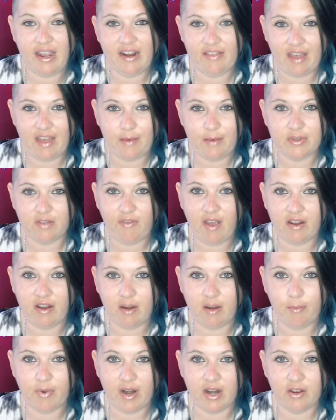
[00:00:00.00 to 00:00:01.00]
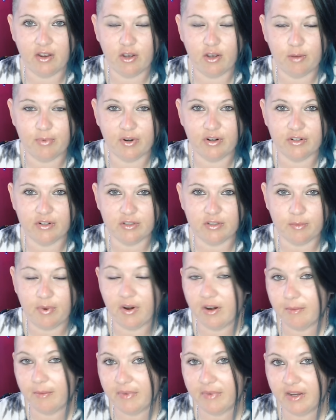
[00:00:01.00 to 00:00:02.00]
hair that was found at Bryan Kohberger's
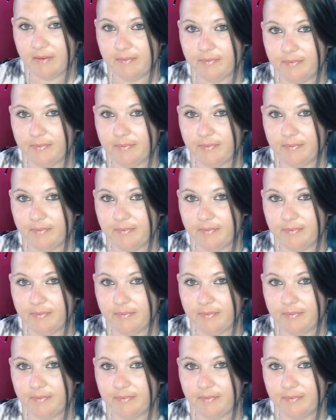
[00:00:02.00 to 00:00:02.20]
apartment.